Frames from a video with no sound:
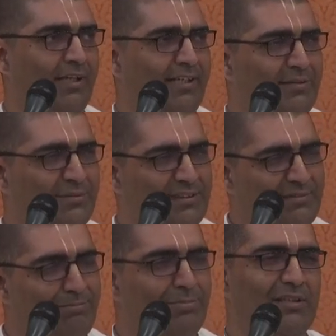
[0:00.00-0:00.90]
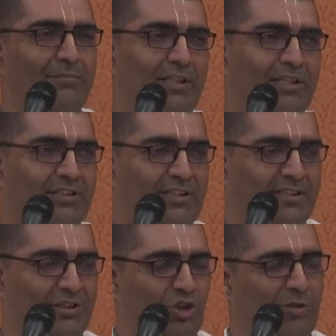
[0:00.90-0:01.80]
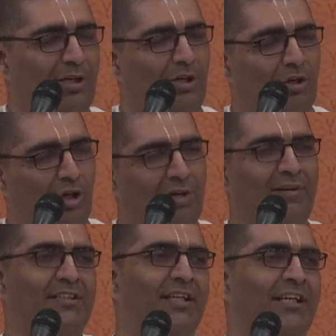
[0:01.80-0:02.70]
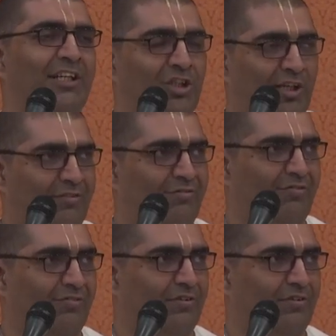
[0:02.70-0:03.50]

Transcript: it simply means that there's going to be a lot of anxiety in your life.